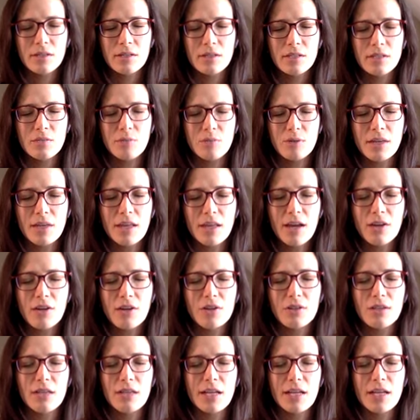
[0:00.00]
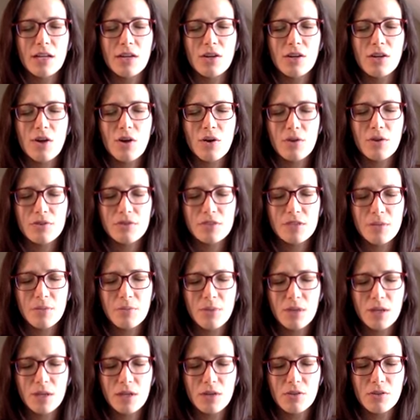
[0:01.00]
As you breathe out, you're letting go of
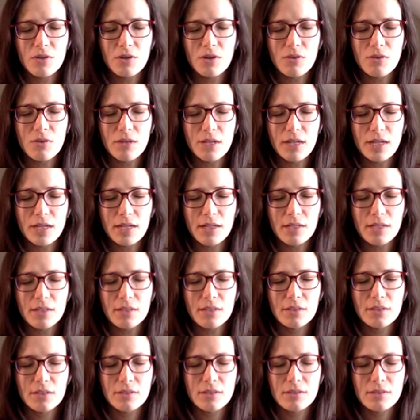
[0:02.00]
something you don't need.